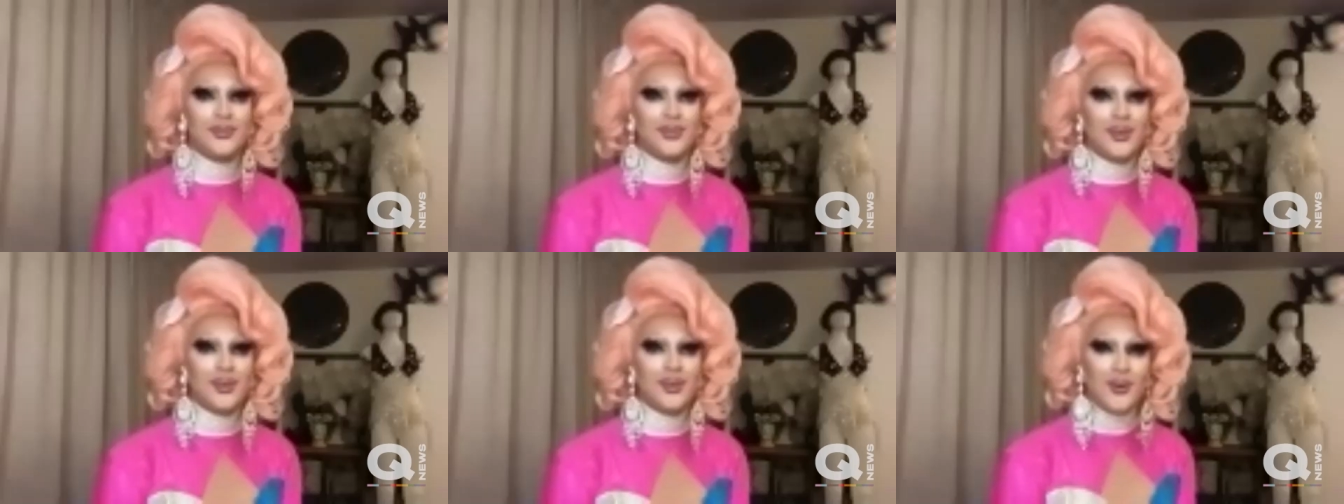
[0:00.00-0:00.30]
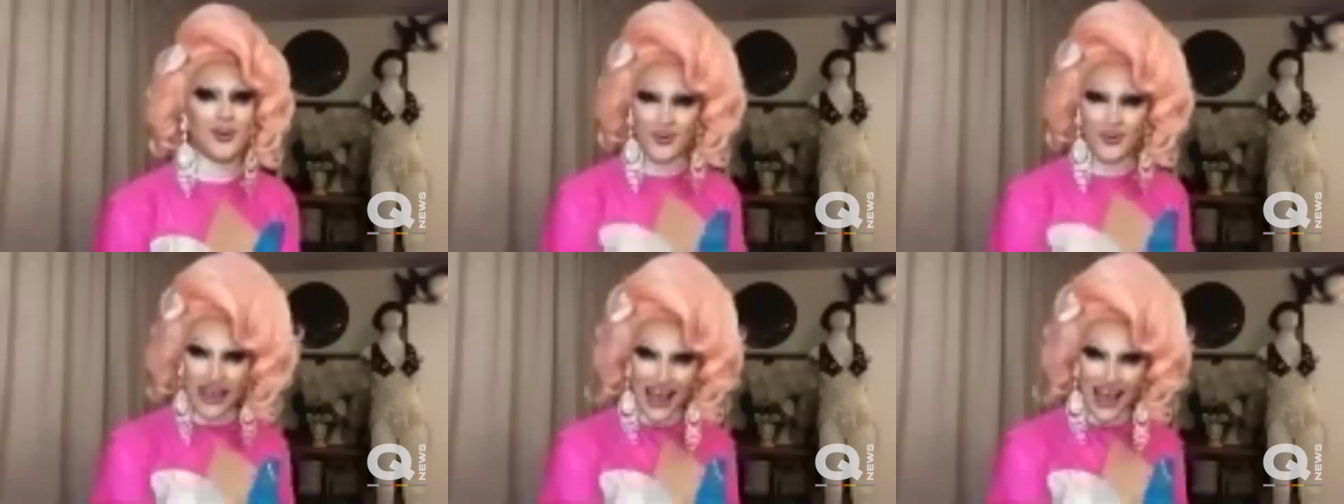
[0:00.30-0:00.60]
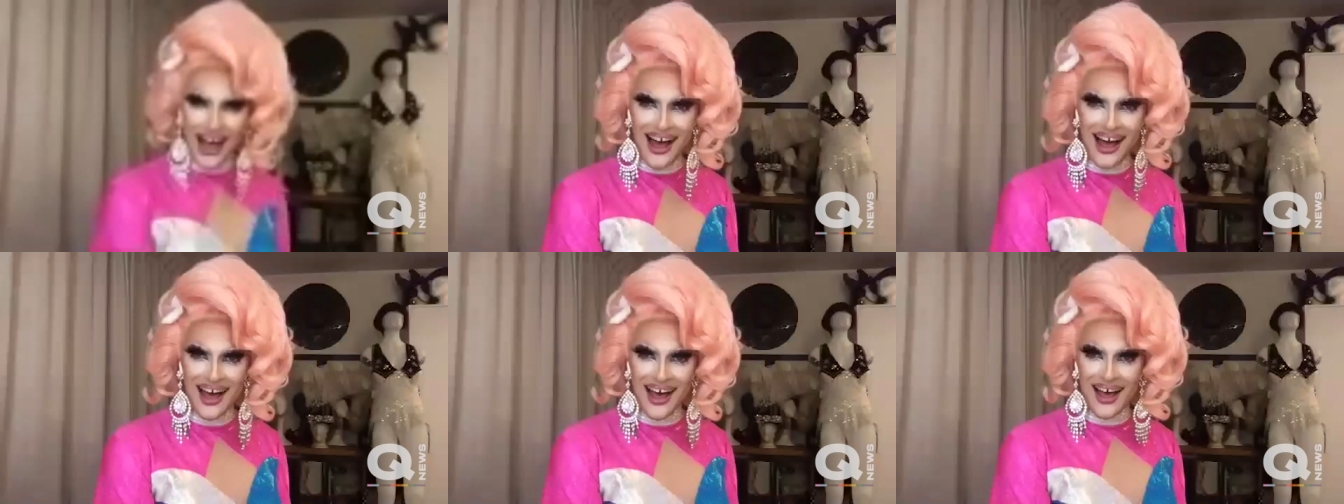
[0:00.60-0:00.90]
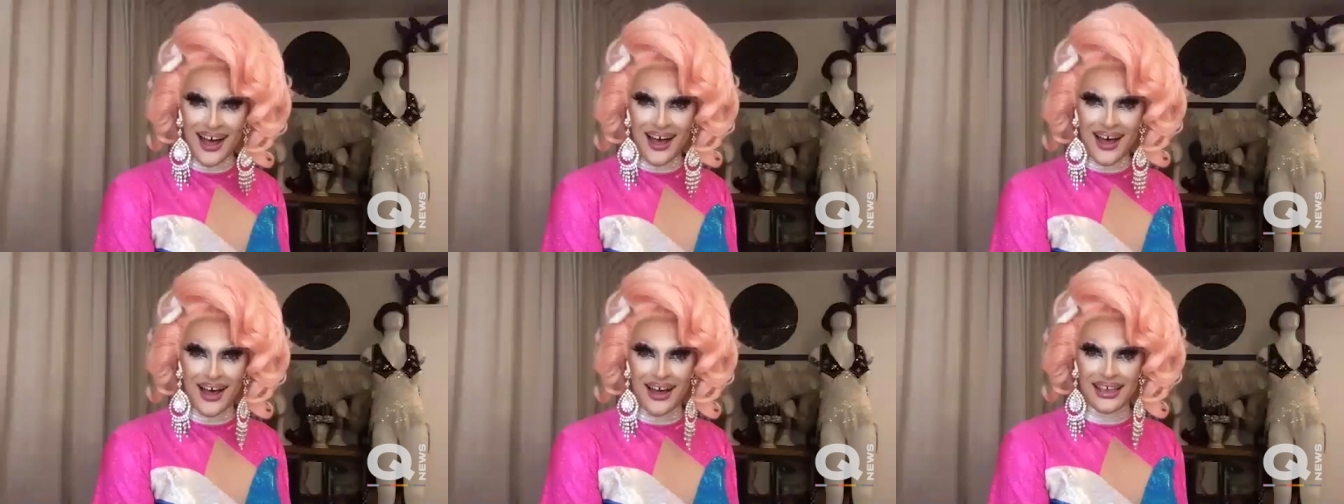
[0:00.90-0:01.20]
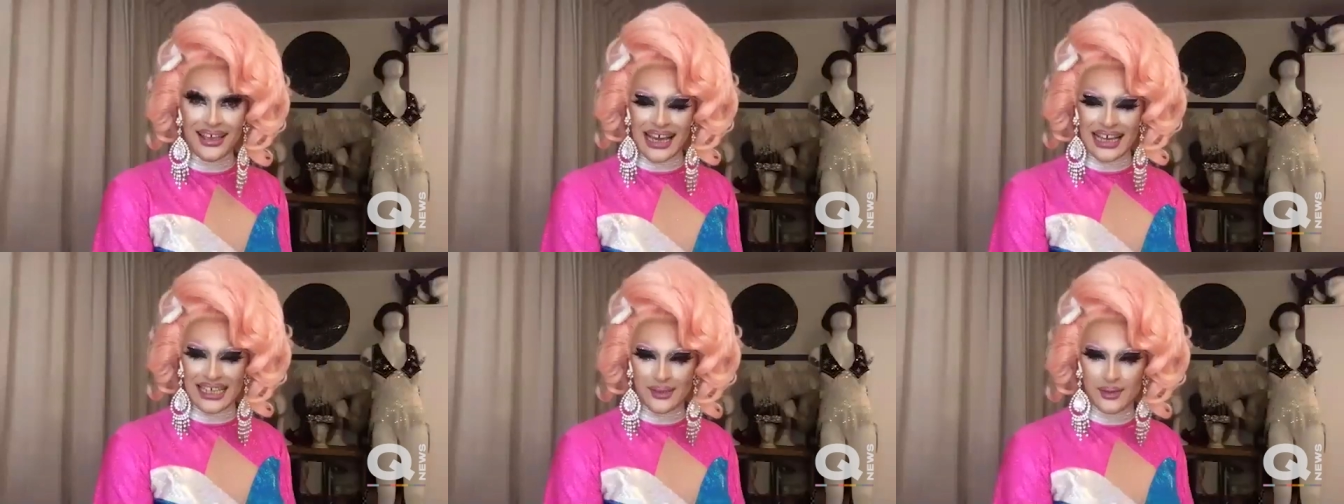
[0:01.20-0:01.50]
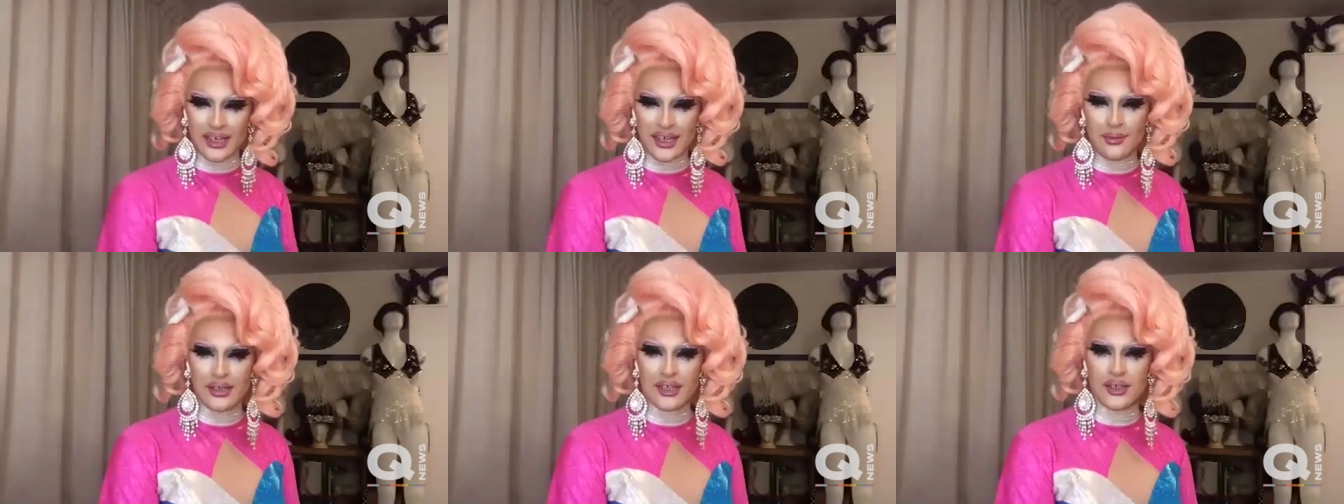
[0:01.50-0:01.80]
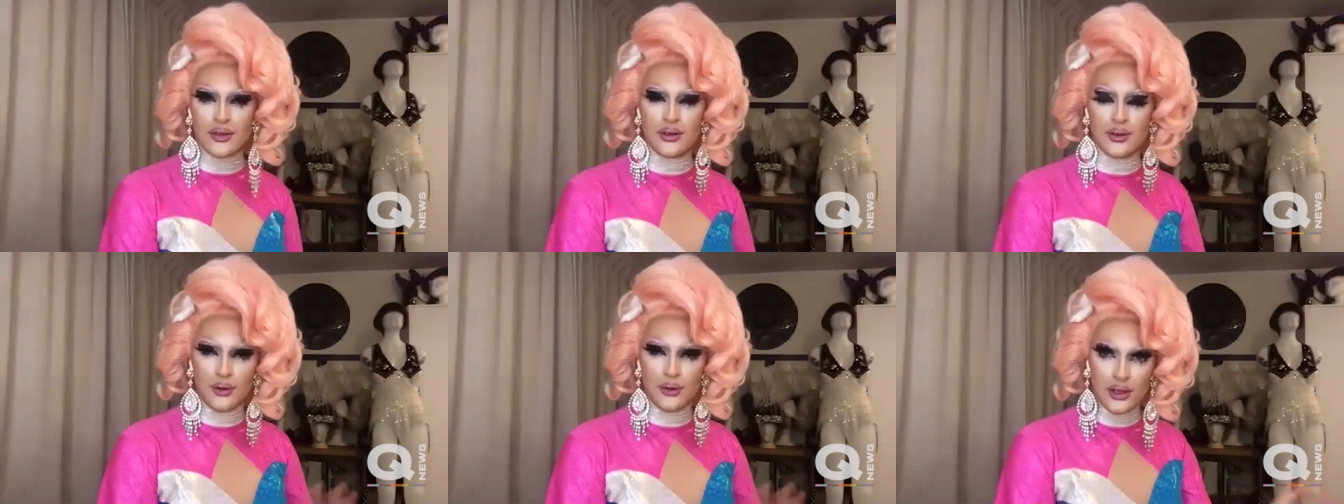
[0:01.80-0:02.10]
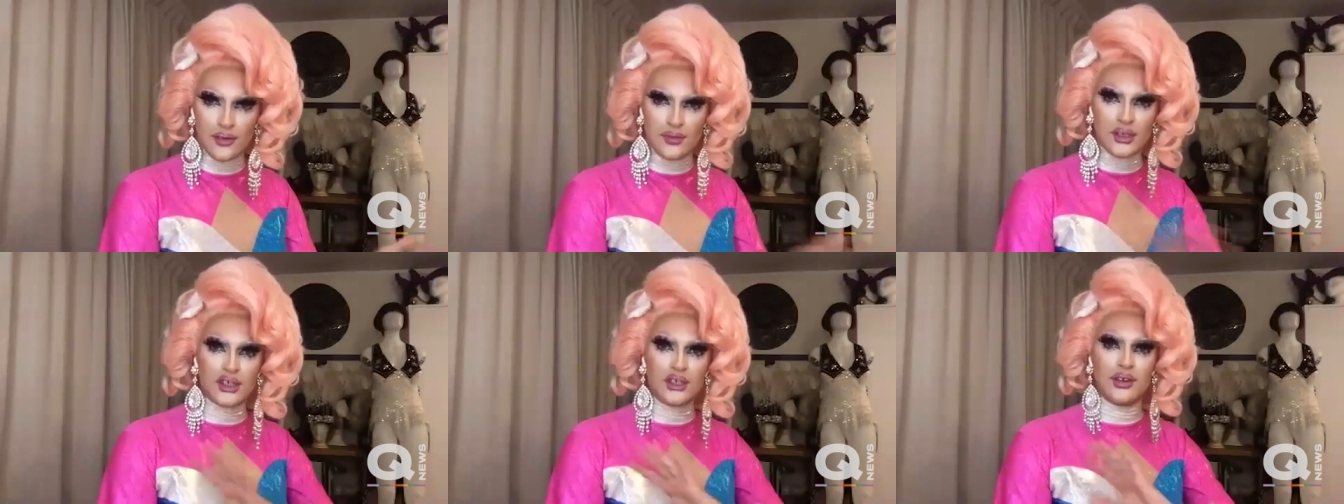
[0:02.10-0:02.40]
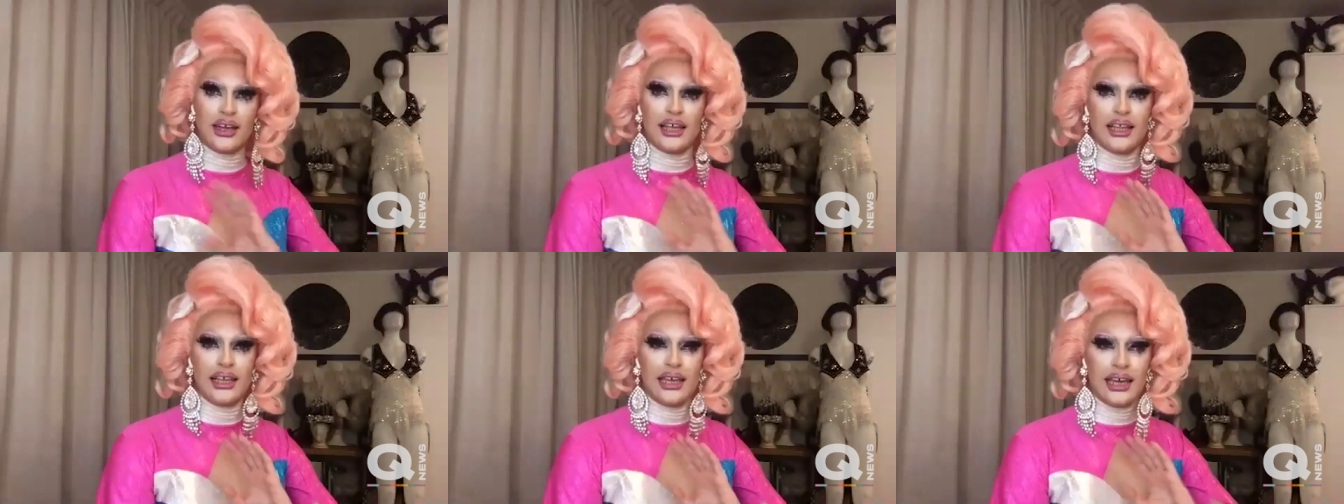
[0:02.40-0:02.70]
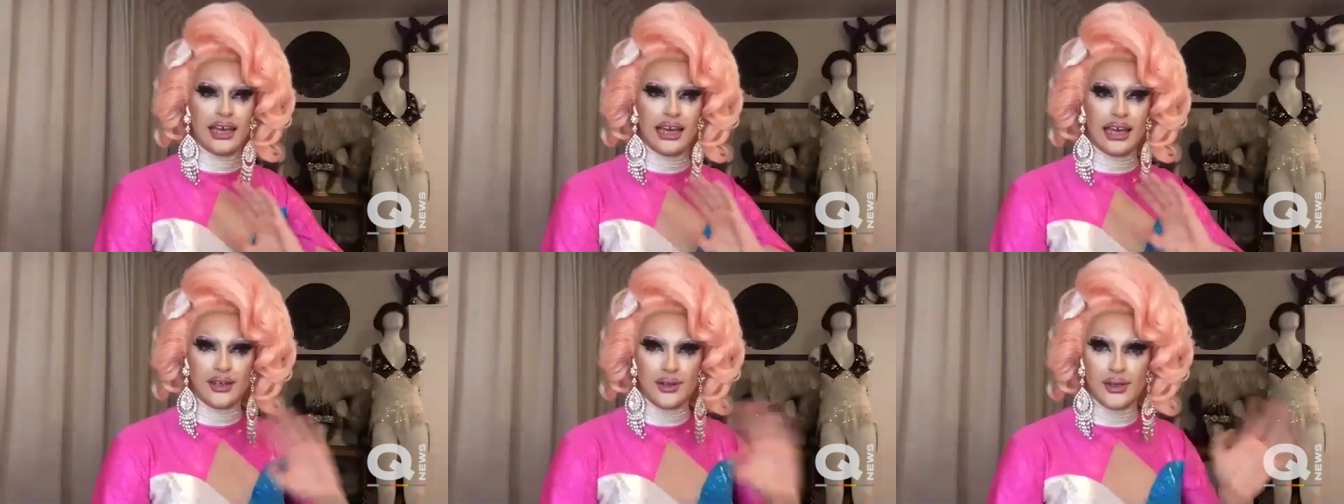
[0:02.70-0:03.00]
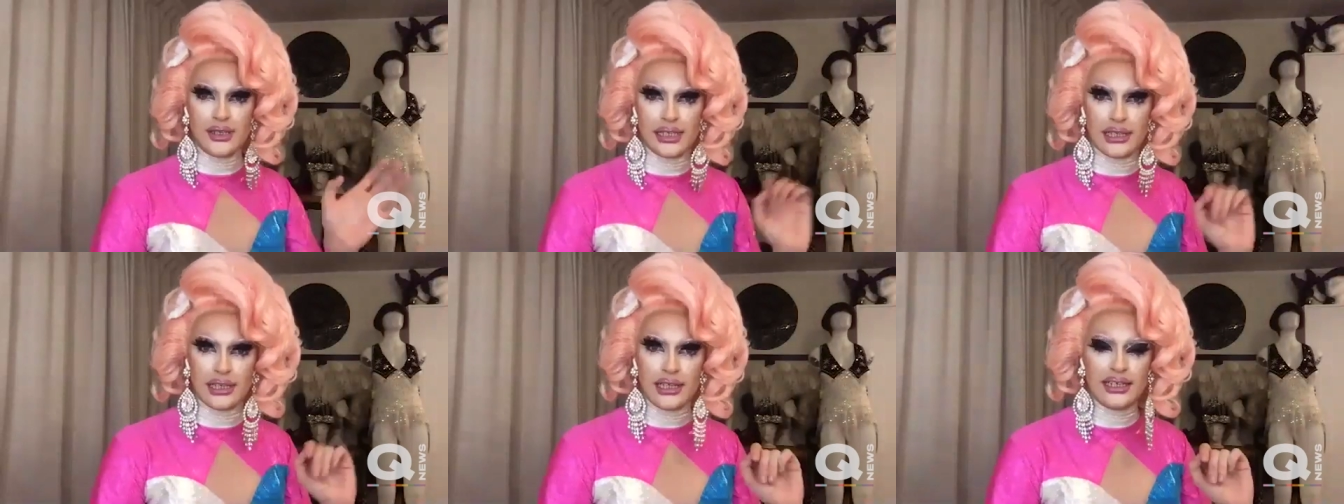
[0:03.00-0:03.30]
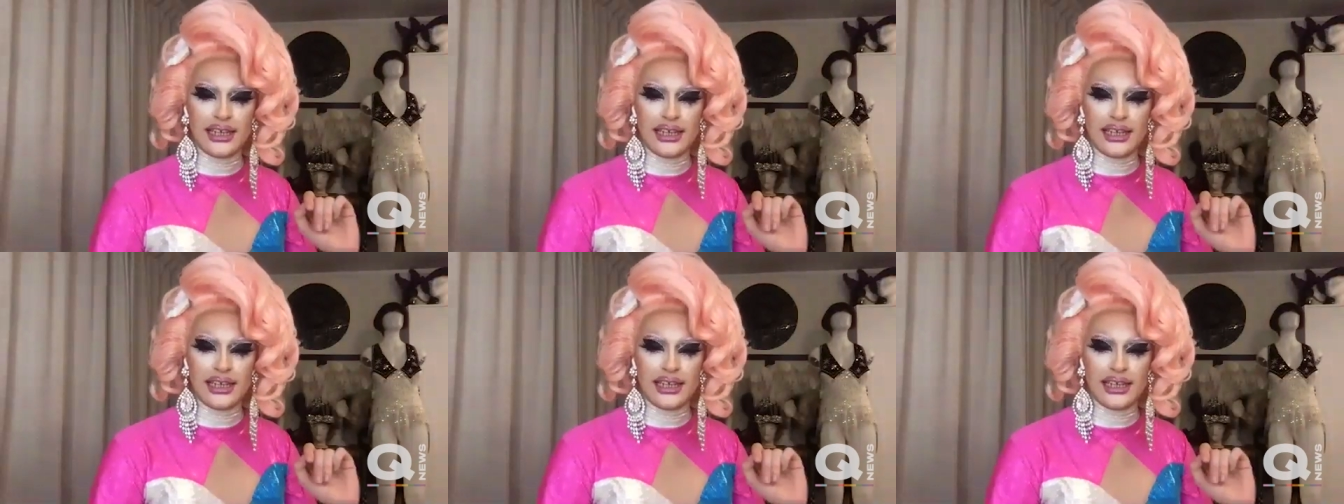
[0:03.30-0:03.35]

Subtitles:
We are. Yes, we're going to be touring all of Australia and New Zealand,